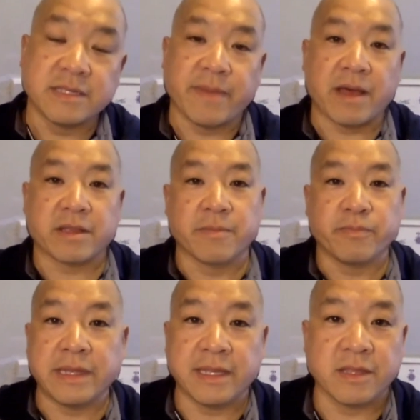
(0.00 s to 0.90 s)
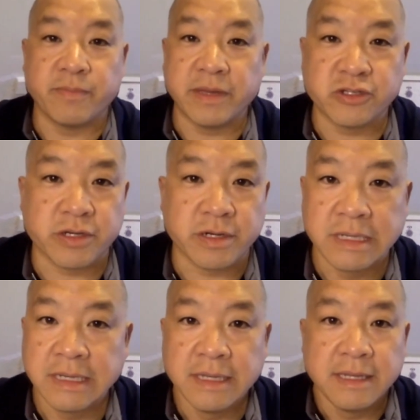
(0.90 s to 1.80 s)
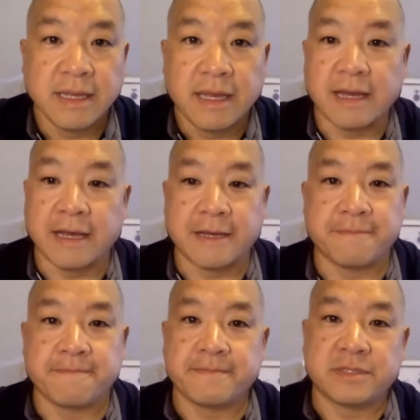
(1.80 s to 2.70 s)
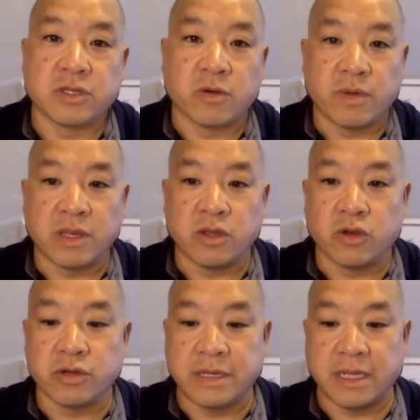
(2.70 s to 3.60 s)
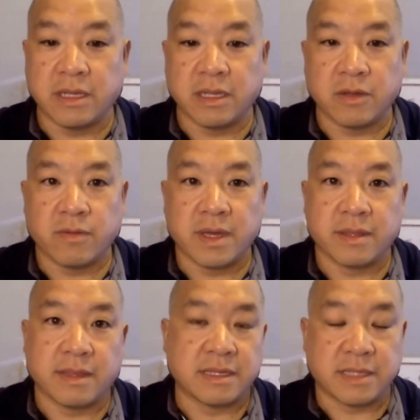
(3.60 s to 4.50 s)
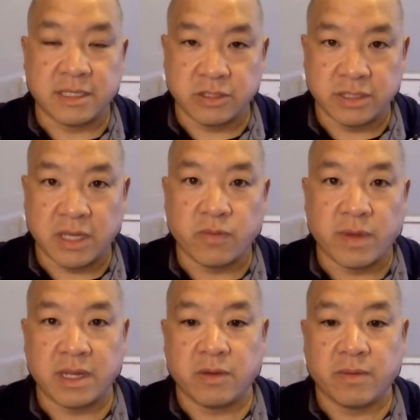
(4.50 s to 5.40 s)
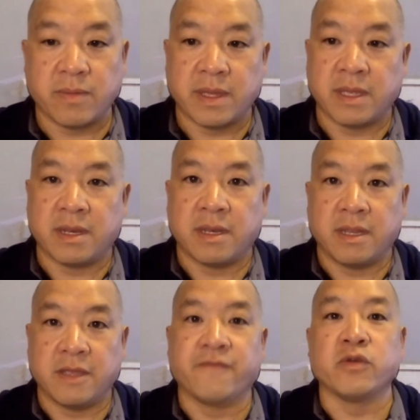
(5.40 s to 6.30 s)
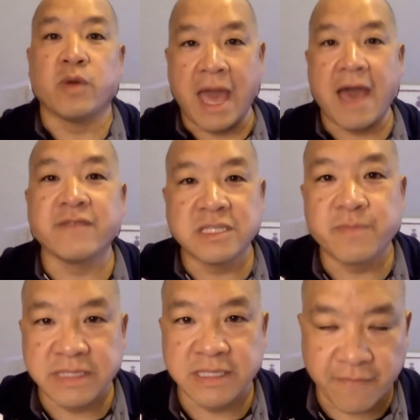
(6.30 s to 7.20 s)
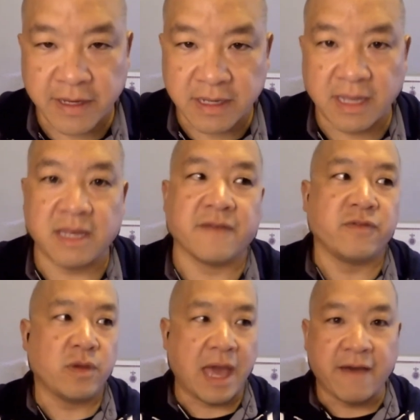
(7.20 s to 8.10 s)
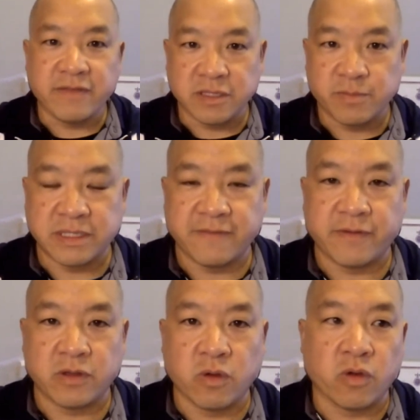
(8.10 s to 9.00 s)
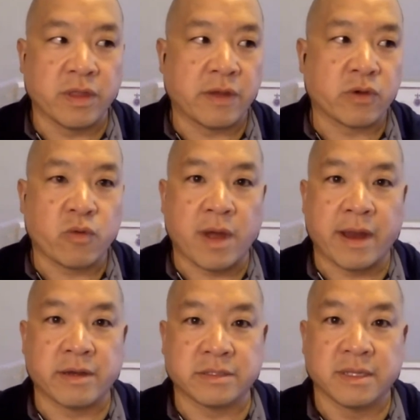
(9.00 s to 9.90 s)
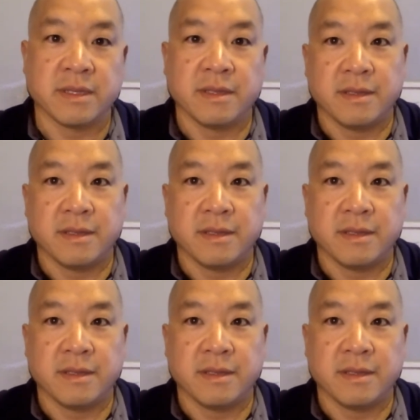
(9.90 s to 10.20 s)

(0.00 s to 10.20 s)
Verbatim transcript: is about completing the picture um, so when you're dealing with, as, as you said, Wendy, when if you have a specific need, if you have a specific goal that requires